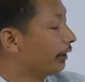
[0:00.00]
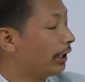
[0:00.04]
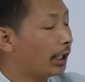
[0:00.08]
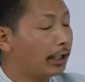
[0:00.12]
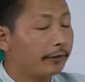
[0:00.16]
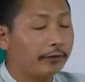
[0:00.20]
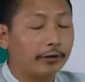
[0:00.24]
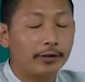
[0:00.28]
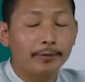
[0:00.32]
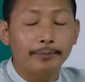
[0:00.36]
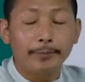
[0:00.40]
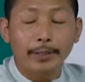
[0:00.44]

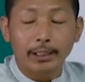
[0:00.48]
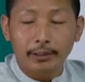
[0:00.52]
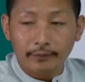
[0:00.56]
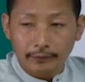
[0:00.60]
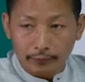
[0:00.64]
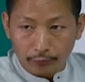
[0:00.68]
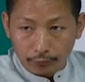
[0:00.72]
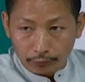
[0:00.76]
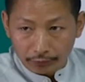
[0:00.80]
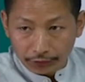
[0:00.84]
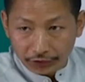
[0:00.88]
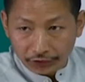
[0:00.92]
never meant
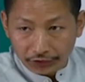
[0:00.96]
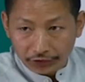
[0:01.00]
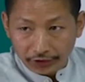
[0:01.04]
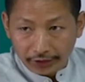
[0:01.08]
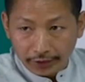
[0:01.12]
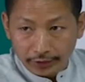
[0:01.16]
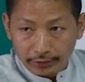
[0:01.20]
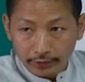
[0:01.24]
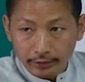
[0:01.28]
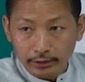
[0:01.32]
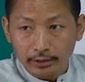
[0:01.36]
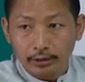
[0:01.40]
for
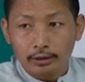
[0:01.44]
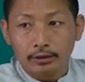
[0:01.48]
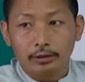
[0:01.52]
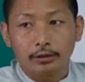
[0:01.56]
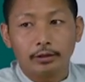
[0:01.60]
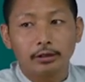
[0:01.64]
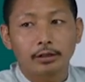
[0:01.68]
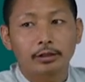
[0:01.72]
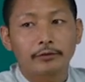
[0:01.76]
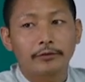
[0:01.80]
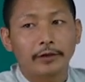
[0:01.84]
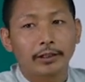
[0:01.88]
resale.
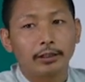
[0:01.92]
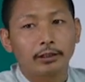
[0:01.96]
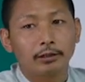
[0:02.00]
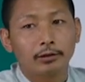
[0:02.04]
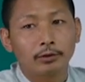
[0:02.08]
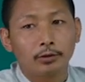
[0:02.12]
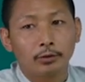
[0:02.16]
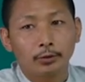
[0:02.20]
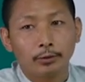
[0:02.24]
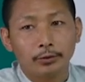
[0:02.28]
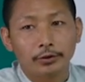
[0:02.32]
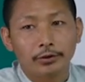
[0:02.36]
These
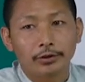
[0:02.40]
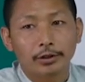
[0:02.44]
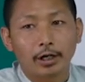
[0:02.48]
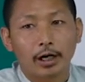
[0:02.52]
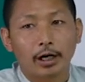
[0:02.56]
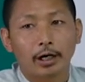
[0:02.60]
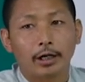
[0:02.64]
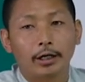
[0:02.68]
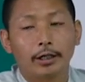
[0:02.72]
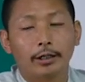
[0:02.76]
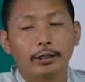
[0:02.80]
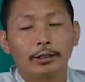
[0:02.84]
final goods
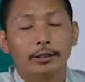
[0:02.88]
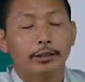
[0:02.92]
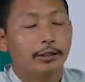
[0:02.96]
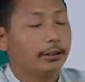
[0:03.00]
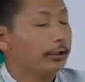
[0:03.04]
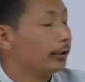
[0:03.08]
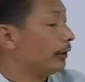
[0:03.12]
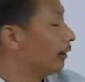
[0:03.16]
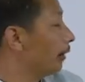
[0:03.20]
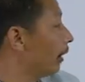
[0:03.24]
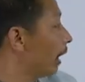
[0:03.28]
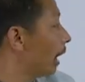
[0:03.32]
are
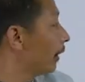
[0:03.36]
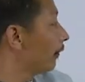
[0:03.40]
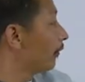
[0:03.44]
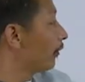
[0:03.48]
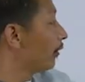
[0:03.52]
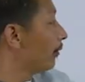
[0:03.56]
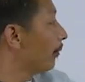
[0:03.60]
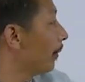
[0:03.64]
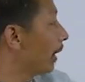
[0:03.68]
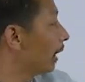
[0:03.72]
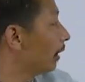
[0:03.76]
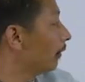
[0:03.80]

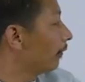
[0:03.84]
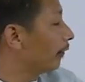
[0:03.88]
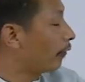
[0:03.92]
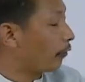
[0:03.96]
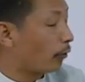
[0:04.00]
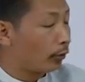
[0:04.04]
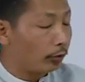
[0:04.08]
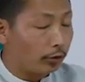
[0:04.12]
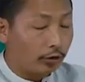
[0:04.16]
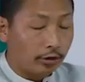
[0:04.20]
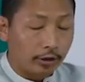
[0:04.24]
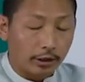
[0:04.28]
never meant
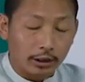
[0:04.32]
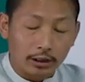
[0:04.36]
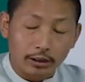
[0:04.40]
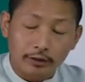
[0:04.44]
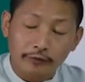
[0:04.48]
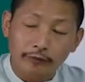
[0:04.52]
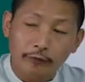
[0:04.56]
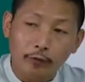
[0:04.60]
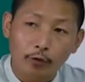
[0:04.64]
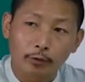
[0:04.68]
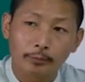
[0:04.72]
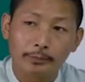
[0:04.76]
for
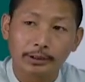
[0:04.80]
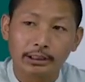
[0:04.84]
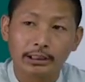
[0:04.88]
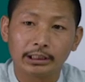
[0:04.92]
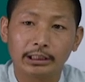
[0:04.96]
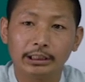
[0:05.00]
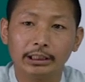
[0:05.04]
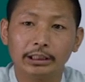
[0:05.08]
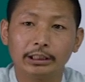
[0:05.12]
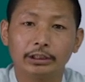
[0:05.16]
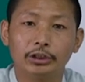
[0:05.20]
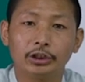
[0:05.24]

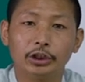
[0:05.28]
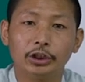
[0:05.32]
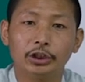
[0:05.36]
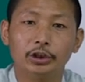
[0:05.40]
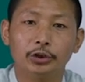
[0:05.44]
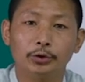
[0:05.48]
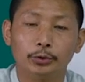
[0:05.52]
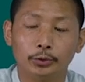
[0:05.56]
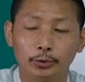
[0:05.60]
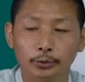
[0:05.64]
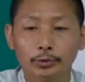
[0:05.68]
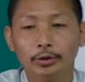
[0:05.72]
transforming it
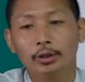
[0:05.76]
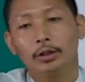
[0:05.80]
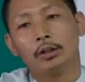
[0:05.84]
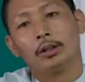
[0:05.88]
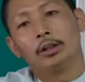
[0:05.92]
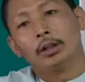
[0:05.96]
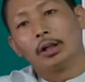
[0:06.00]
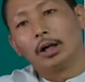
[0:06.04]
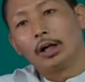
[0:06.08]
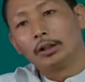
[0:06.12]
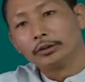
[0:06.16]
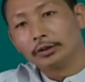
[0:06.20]
into
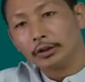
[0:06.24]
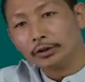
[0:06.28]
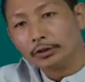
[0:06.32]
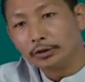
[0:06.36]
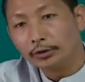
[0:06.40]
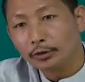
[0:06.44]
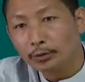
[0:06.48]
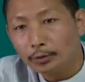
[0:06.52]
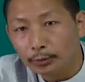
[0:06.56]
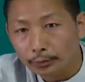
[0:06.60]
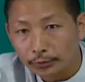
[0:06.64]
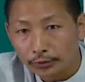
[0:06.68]

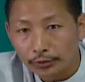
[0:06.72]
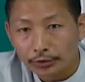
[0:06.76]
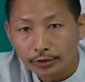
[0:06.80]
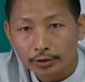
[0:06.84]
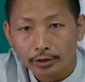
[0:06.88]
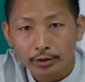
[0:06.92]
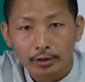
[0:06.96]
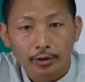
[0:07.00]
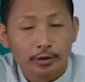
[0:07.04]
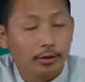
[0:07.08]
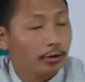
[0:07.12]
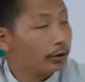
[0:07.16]
another
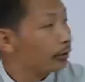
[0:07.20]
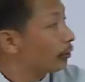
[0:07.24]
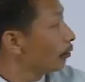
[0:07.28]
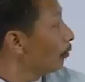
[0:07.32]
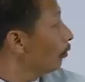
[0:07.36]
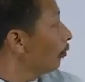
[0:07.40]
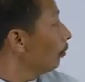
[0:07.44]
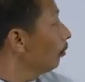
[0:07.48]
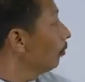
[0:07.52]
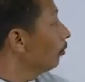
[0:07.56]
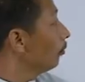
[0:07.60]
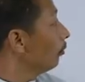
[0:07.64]
goods.
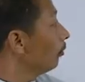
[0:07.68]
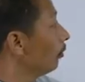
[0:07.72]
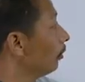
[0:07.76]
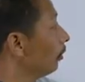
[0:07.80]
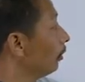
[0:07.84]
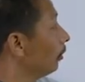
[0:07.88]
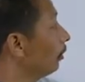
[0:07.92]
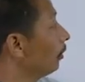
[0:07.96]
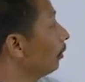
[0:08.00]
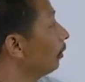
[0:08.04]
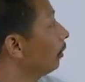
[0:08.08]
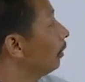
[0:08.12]
So
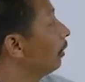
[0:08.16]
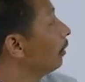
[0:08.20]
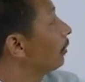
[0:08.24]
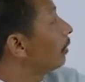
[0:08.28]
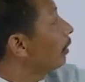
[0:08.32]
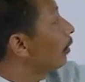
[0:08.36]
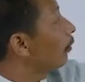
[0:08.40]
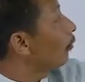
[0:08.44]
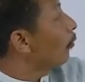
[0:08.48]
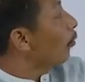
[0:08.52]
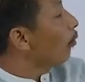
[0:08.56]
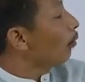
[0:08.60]

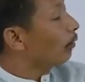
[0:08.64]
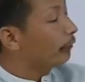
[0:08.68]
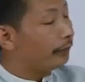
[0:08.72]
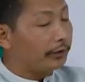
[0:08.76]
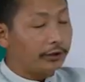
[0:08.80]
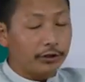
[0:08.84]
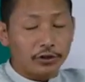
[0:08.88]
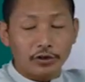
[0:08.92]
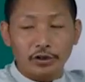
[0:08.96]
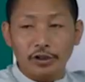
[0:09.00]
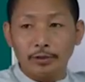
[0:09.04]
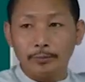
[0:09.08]
these are all
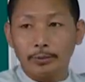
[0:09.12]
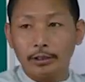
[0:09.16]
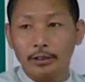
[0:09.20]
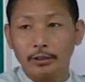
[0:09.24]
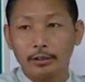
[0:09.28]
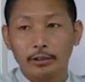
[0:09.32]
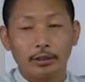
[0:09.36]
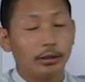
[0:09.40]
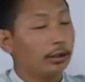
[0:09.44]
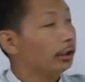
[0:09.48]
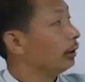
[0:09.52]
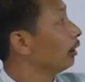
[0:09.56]
very
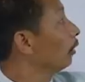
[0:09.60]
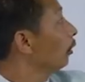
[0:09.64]
similar.